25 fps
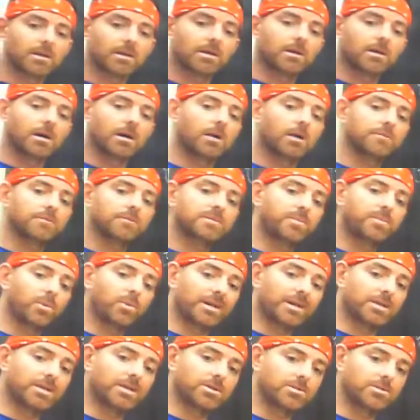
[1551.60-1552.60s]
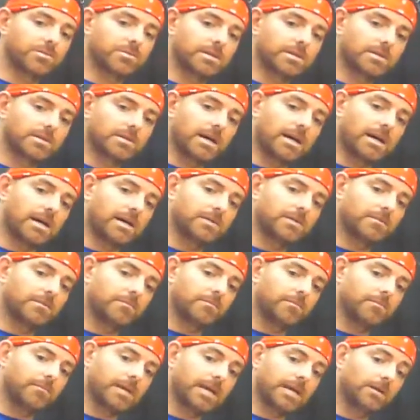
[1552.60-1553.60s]
of sporting injuries and
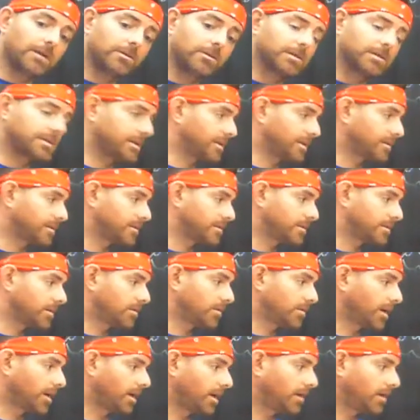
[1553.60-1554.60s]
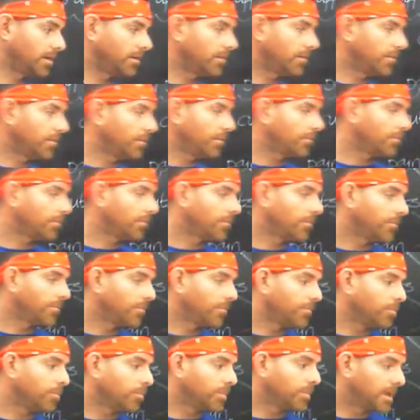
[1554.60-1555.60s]
illnesses, okay?
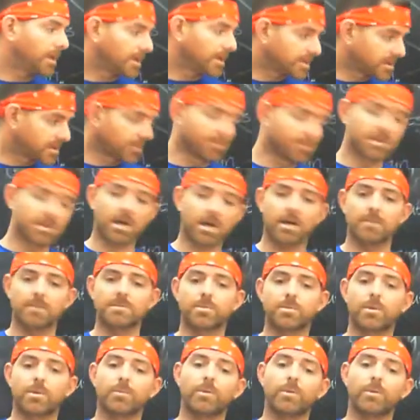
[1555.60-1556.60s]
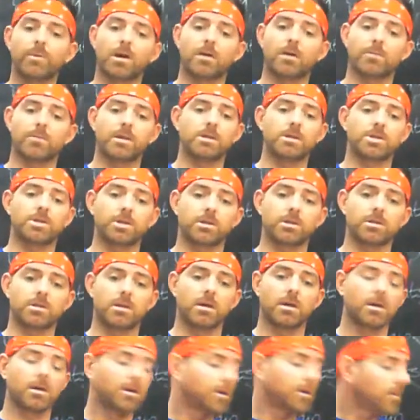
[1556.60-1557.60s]
Sometimes when we are
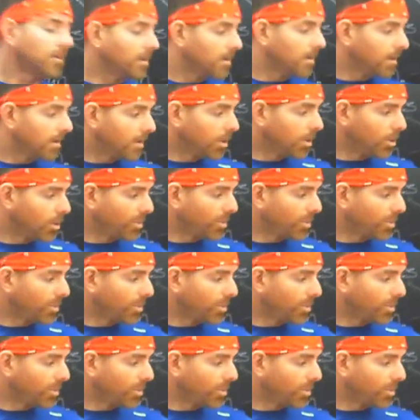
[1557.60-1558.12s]
injured, all